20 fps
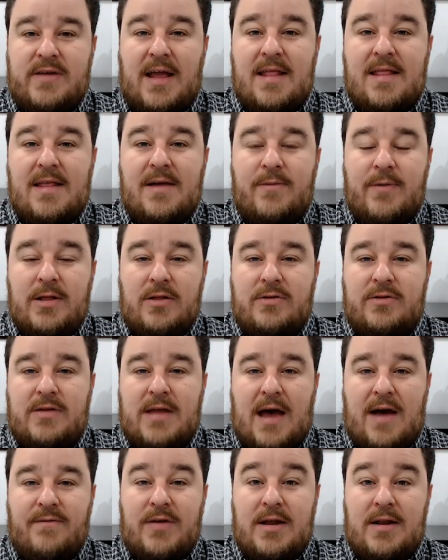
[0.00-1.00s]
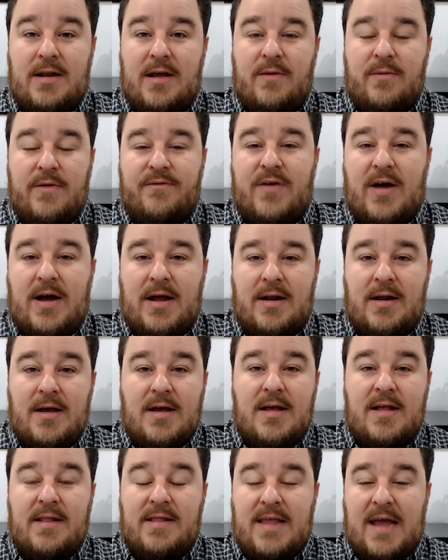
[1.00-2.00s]
And then we dive in and we find
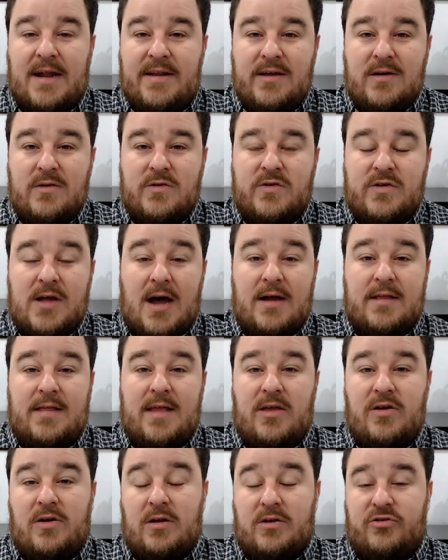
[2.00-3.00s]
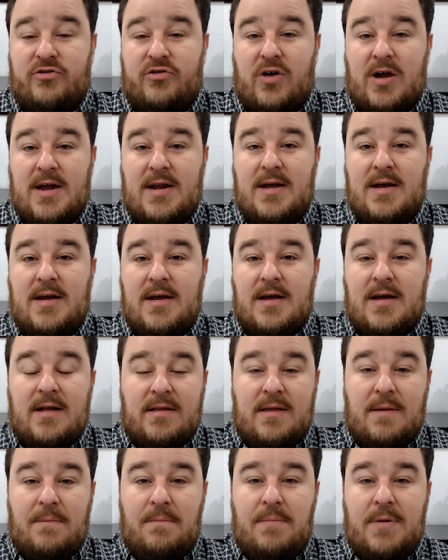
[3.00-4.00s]
the ideal stock that you can trade
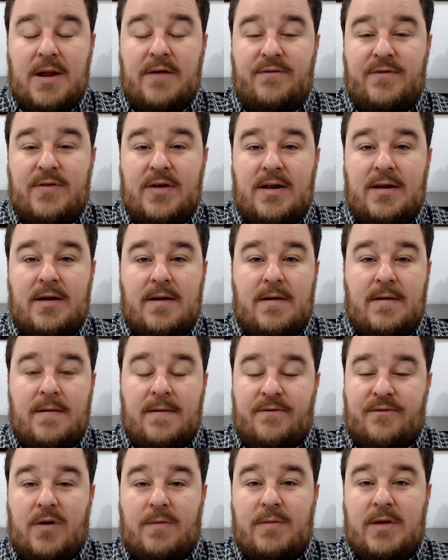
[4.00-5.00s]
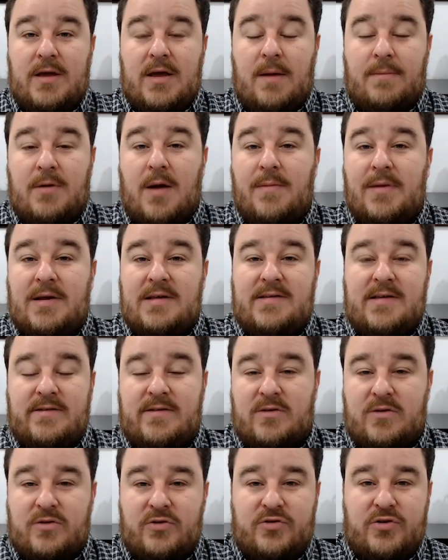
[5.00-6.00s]
to benefit from the upcoming
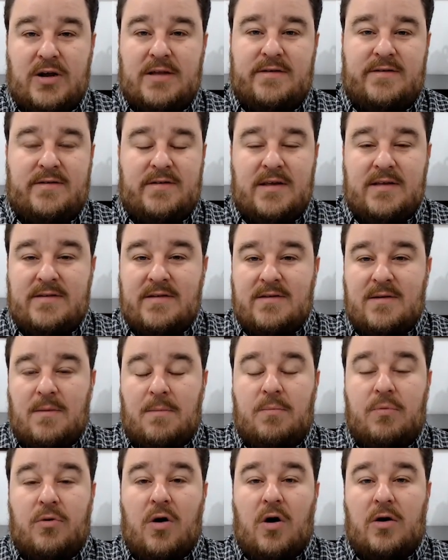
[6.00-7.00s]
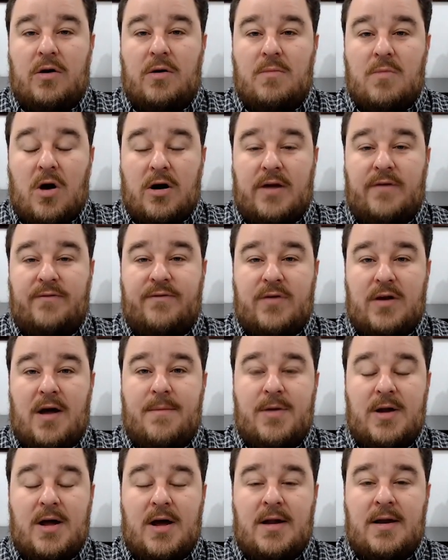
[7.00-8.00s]
seasonal trends. This is a broader market
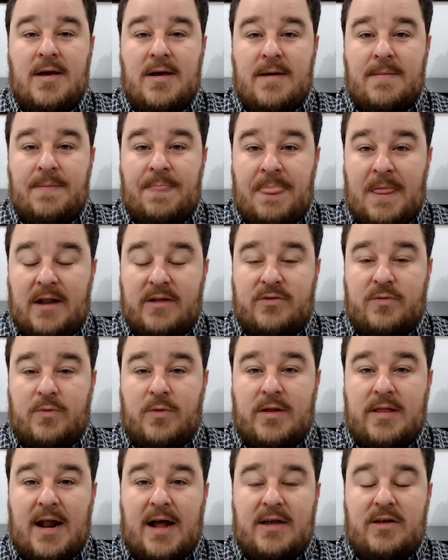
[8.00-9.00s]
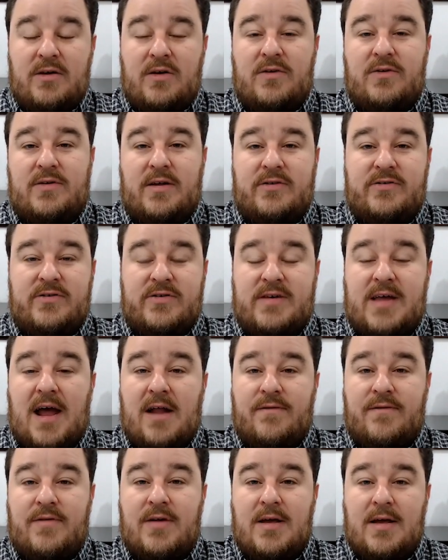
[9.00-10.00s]
phenomenon, and it's one that I use to just
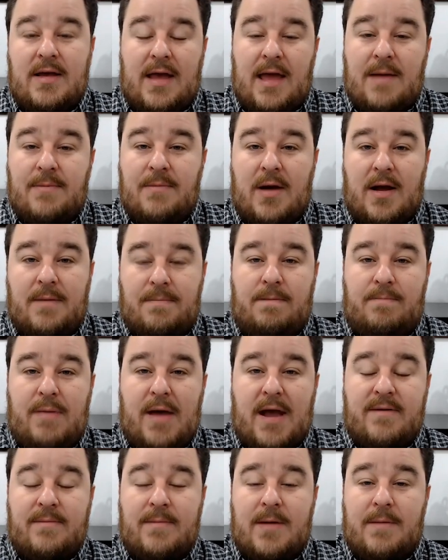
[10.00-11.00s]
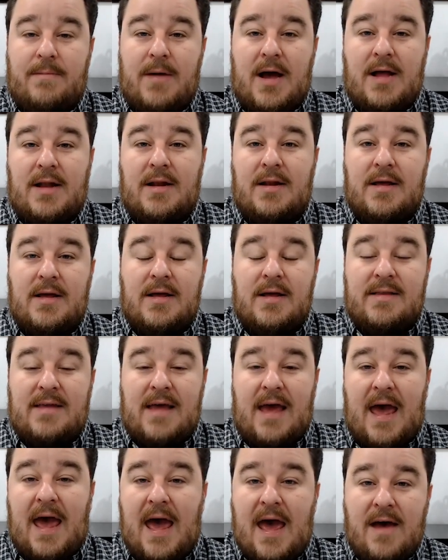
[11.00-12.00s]
kind of in my back of my mind
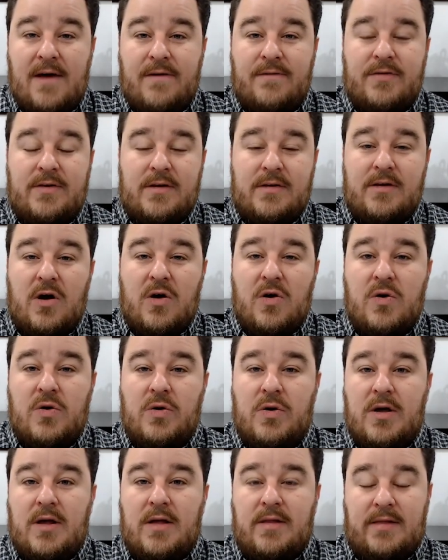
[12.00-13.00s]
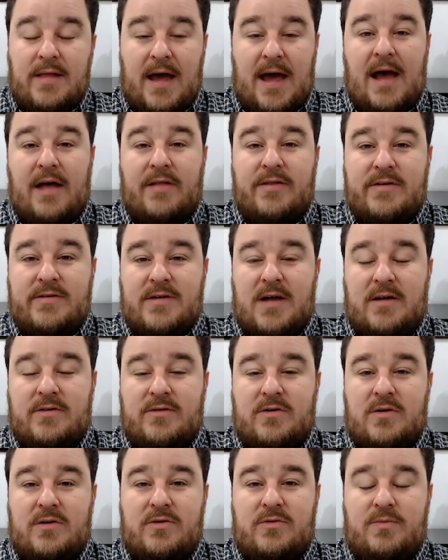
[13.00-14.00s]
to know that how the stock's
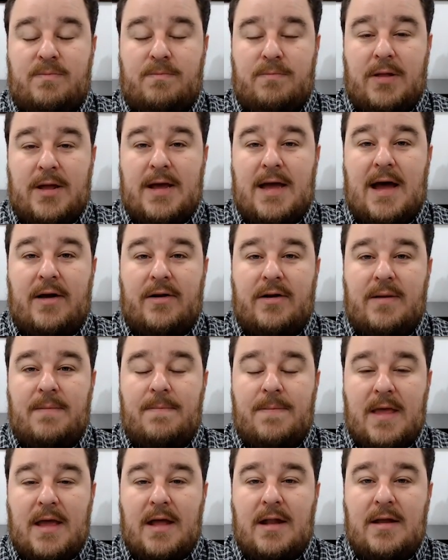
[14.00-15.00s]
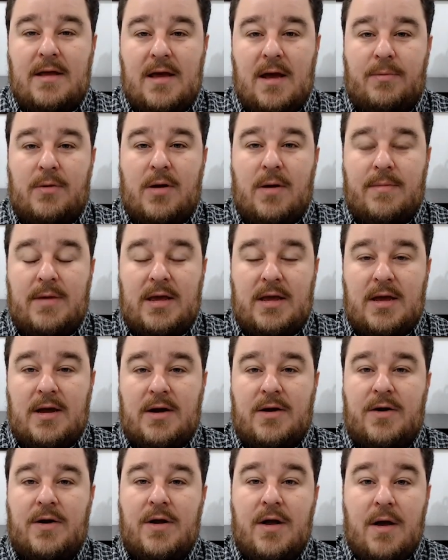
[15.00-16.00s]
going to play out in the upcoming
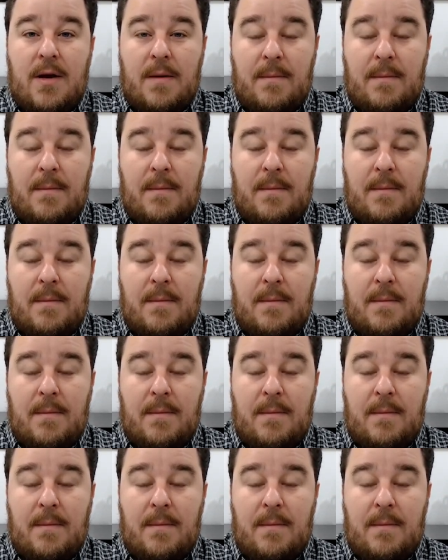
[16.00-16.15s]
year.